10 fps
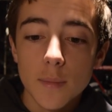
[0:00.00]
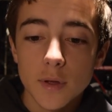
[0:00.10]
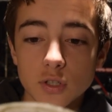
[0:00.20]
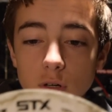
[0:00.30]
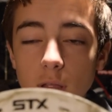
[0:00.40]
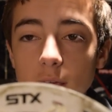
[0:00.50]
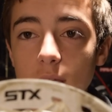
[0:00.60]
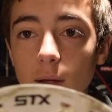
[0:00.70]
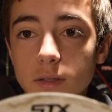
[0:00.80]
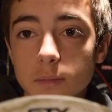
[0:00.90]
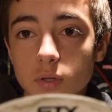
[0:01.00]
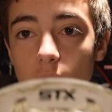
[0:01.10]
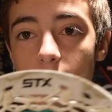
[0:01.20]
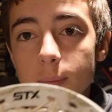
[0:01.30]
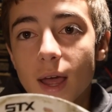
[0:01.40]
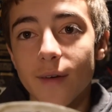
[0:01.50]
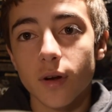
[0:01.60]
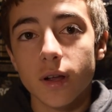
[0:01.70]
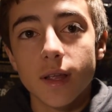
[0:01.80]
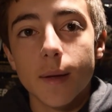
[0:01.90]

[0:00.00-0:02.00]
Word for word: Make sure to like, comment, subscribe, and have a great